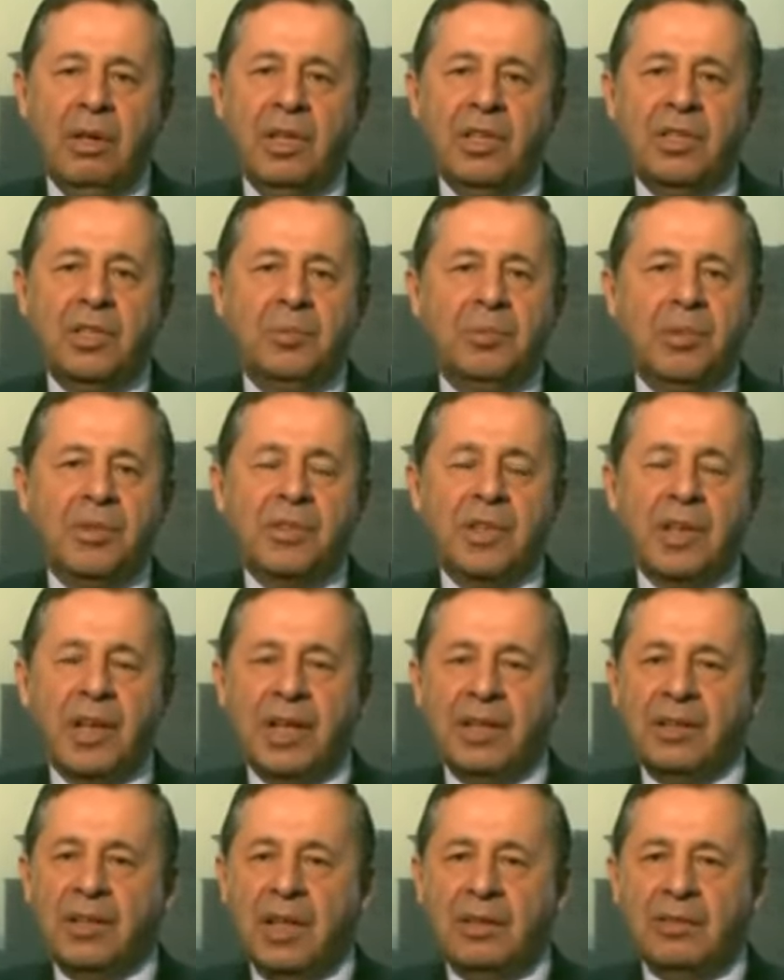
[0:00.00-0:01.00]
Egypt is a
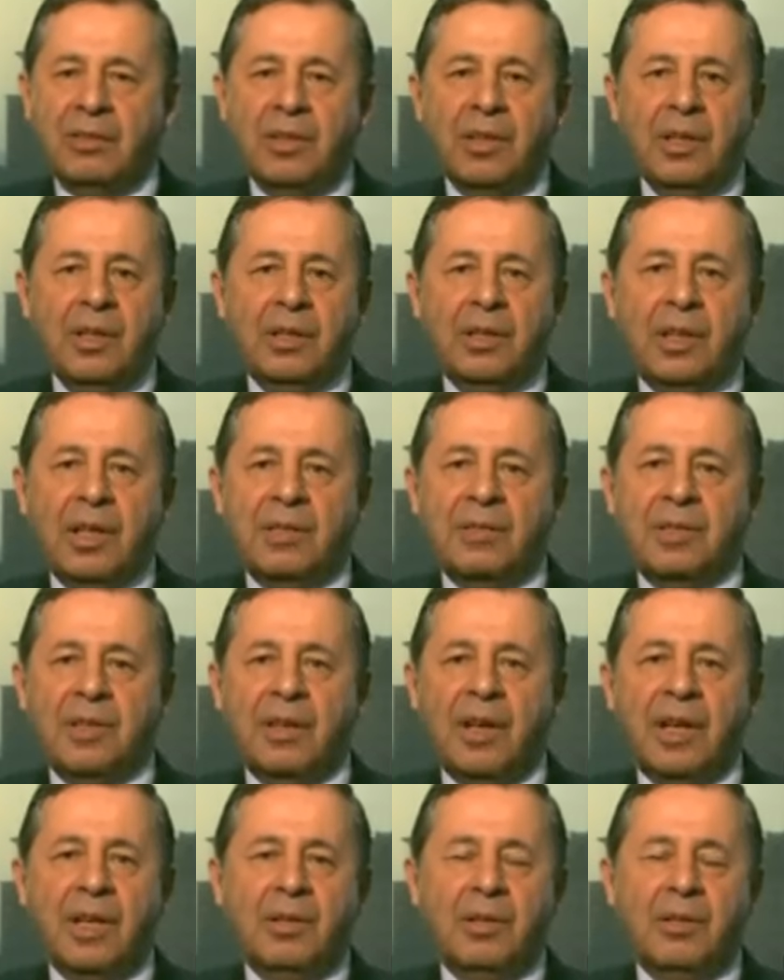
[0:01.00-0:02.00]
great country. It has a
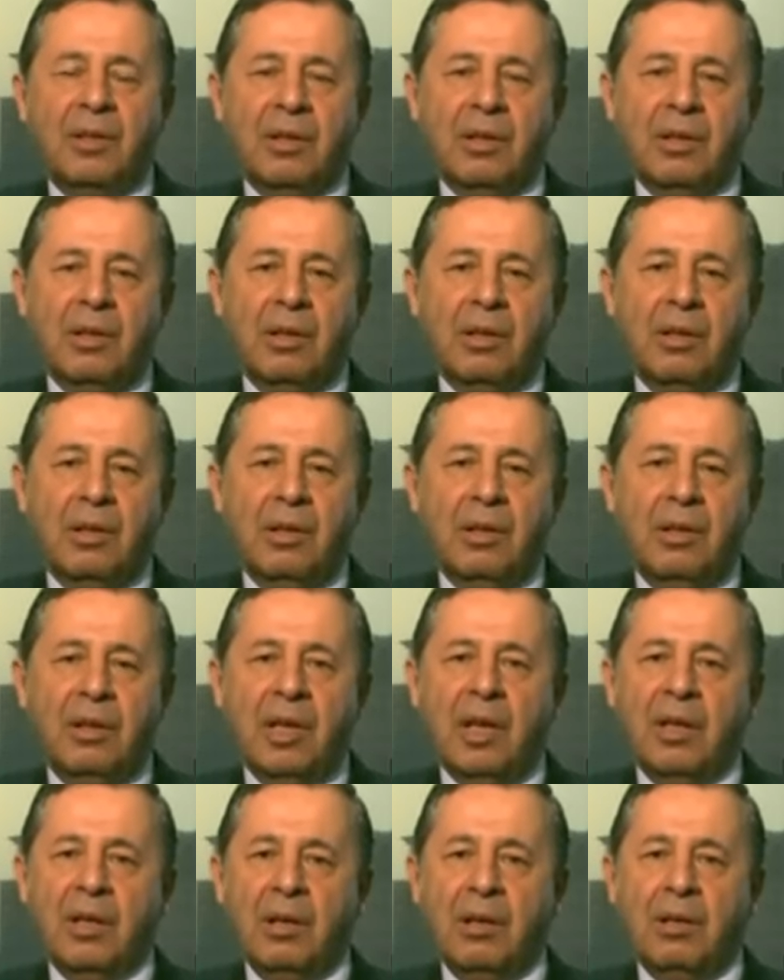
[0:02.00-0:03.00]
great
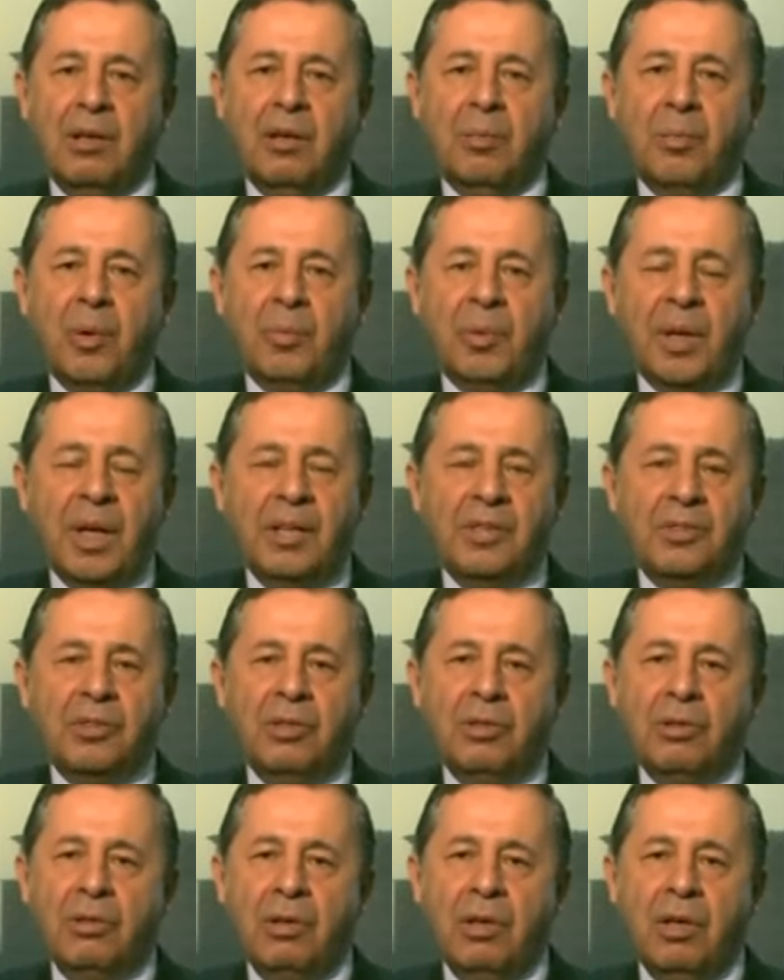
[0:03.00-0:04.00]
young
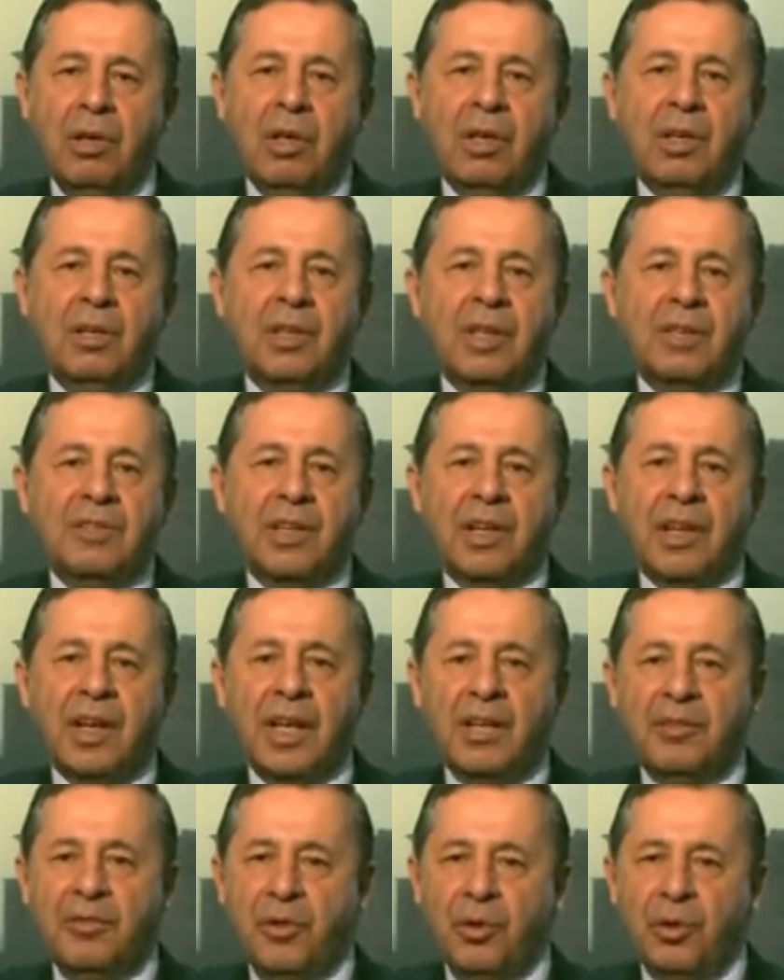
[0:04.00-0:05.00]
population. It has a
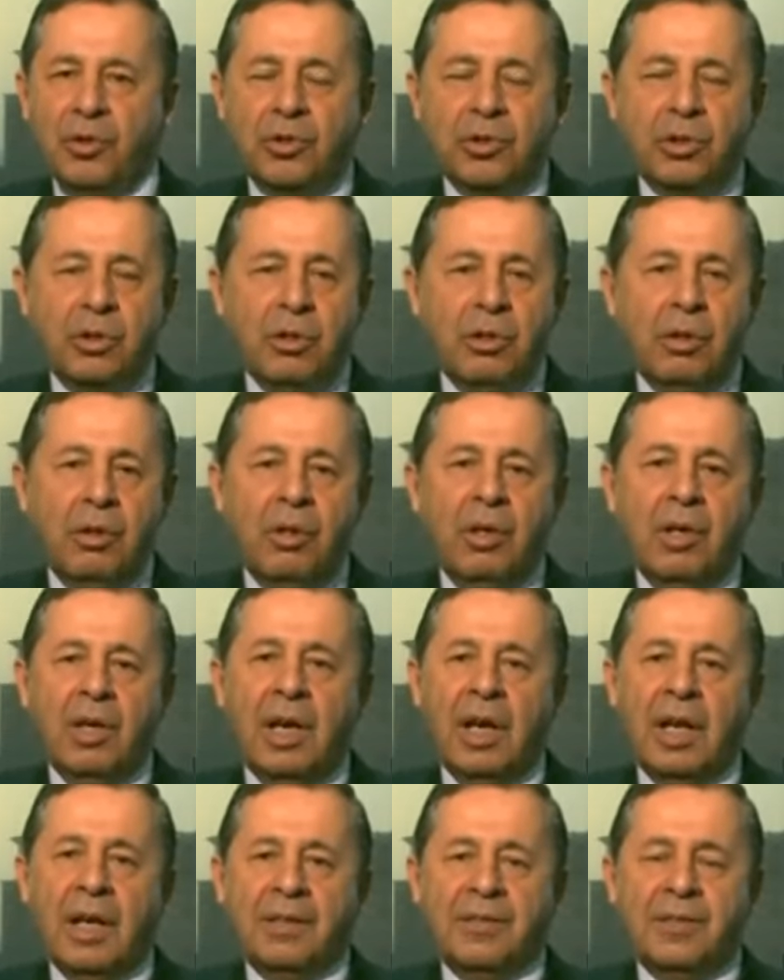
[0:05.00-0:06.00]
great future.
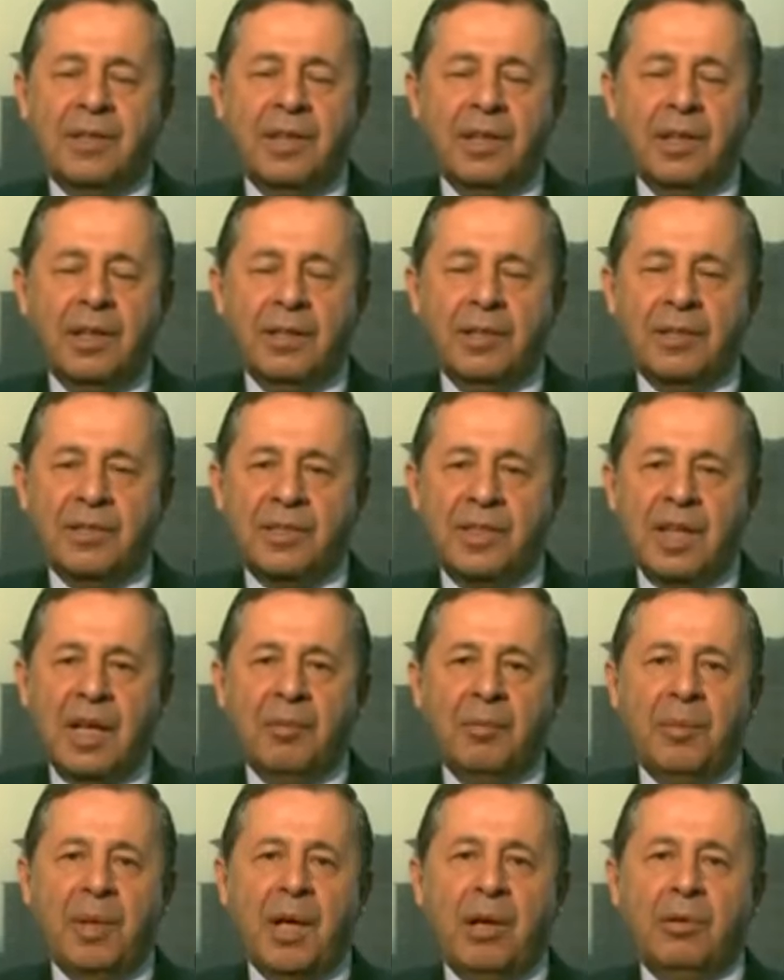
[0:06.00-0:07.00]
And I think it is
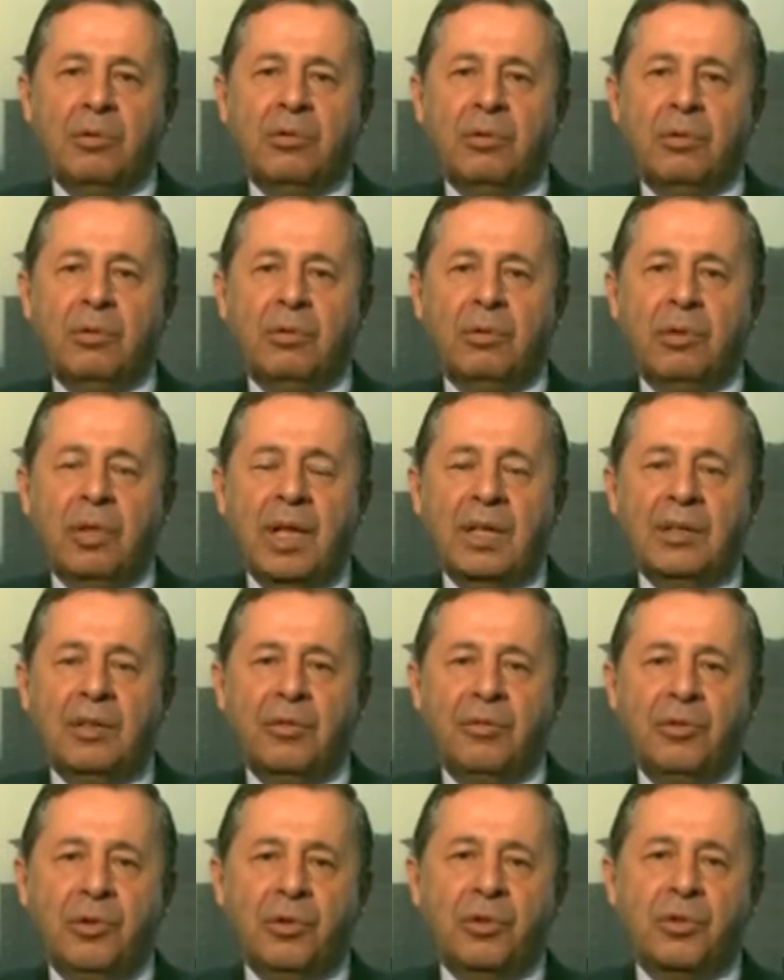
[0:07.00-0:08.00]
time now to
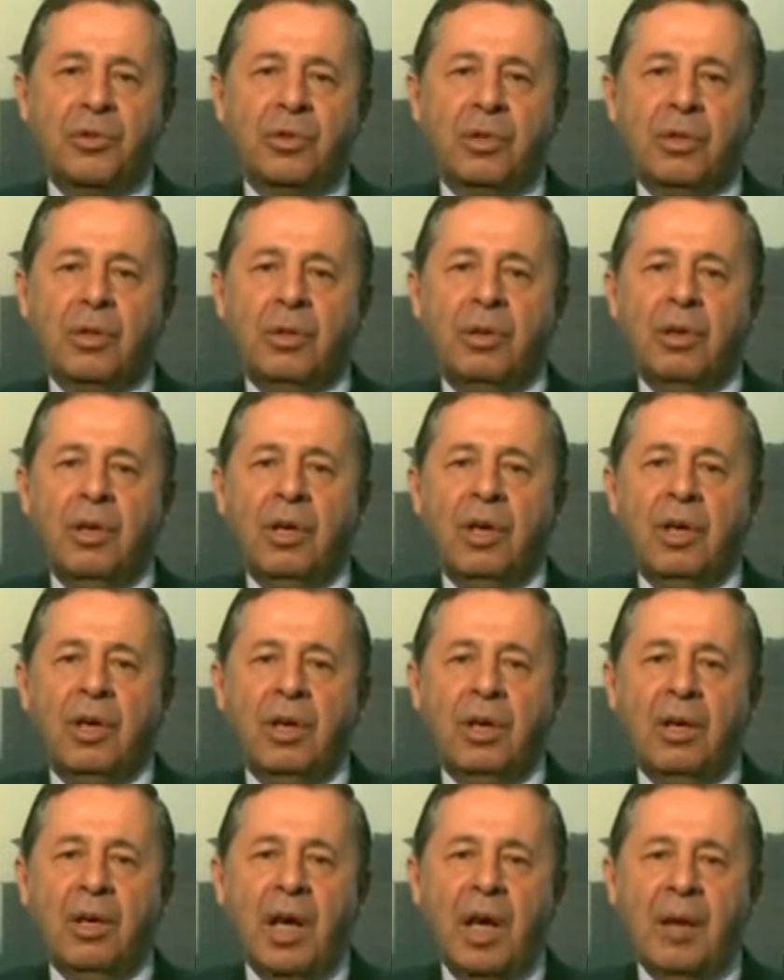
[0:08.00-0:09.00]
let the future
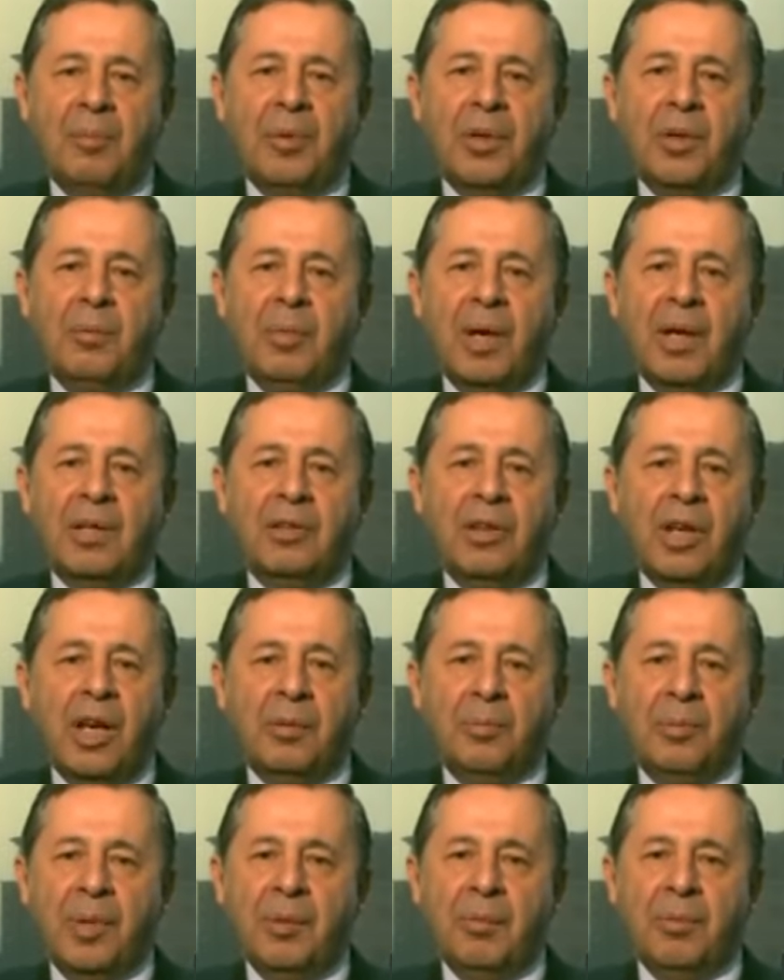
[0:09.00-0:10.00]
happen by the
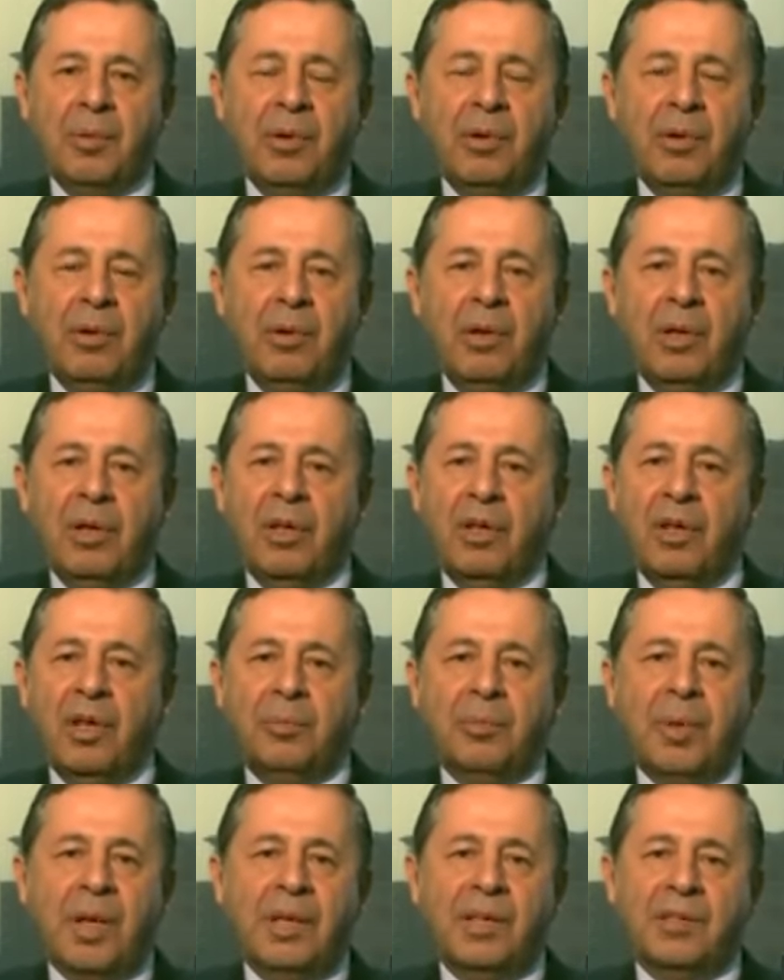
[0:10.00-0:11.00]
young people,
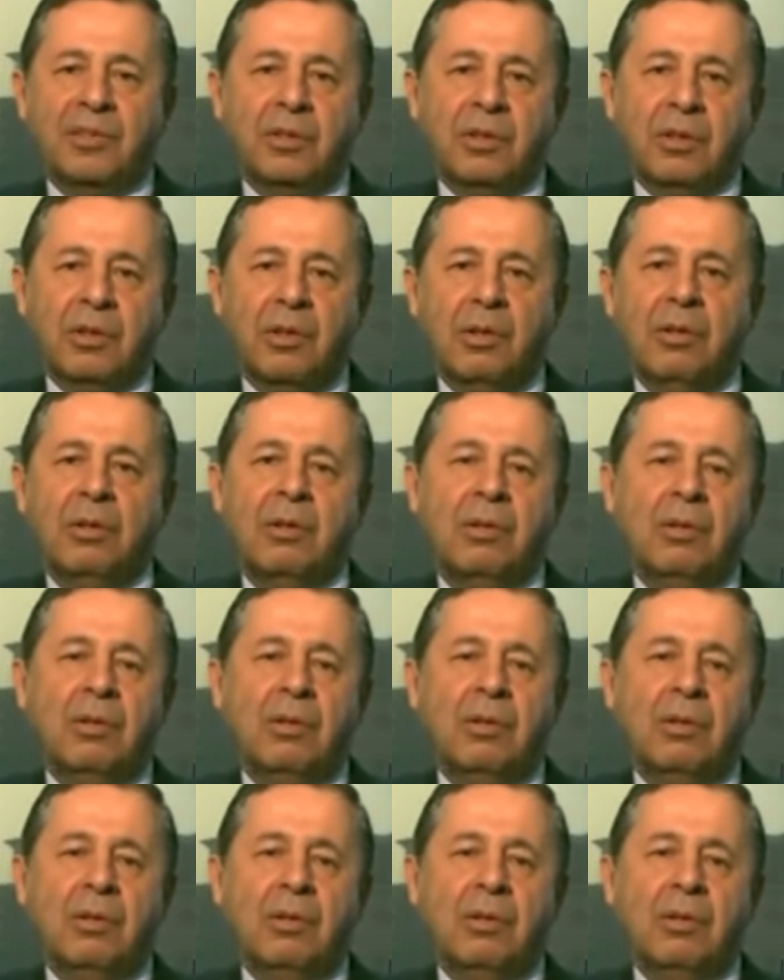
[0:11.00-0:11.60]
not by history.